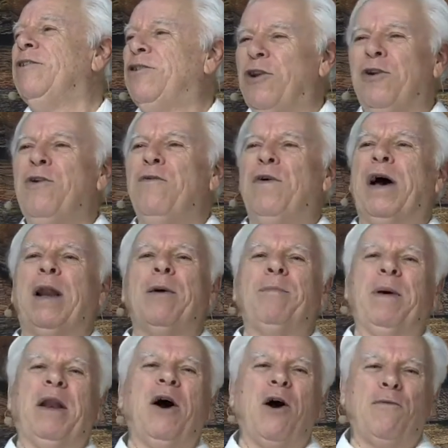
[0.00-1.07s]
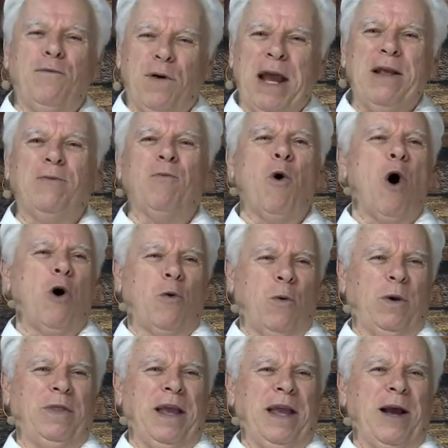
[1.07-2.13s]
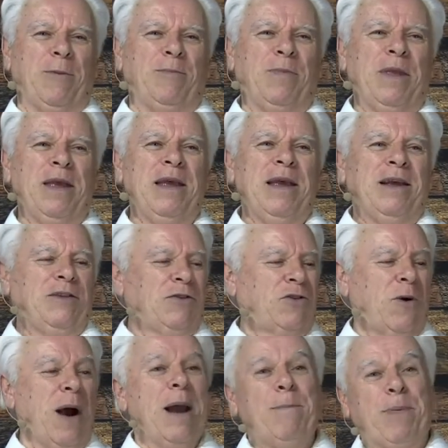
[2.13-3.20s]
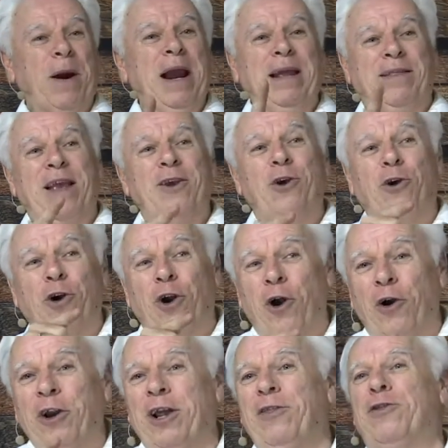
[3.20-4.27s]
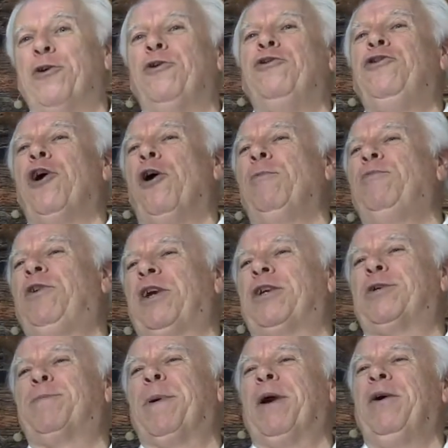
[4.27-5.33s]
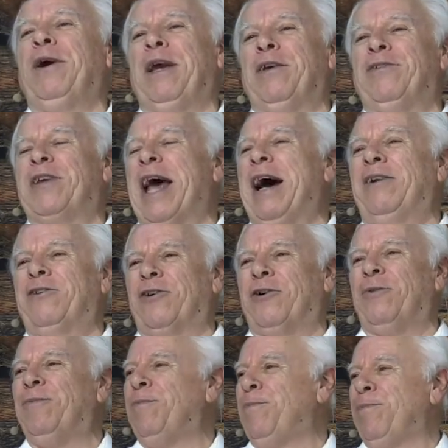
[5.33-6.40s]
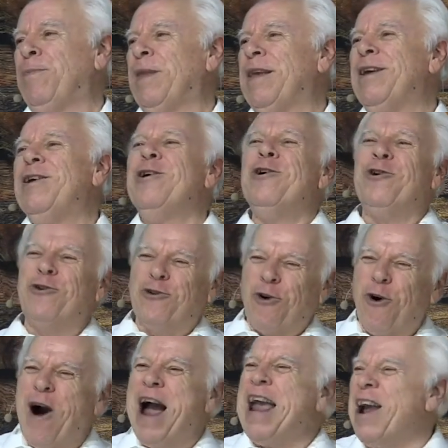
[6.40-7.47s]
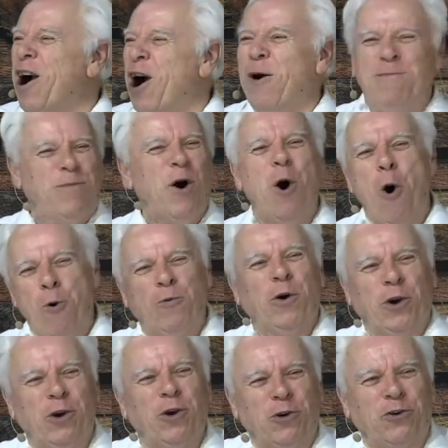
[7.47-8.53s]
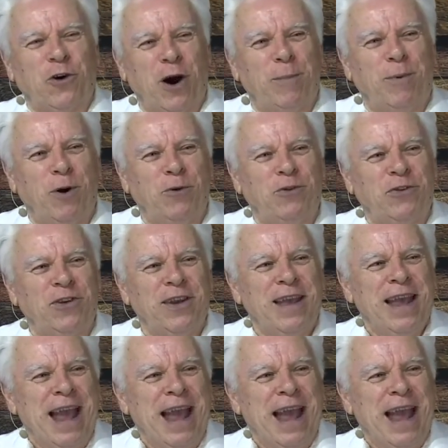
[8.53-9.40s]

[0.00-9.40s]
to develop in our faith walk with him. And so I pray that you're learning through Job's experience how to triumph over your troubles,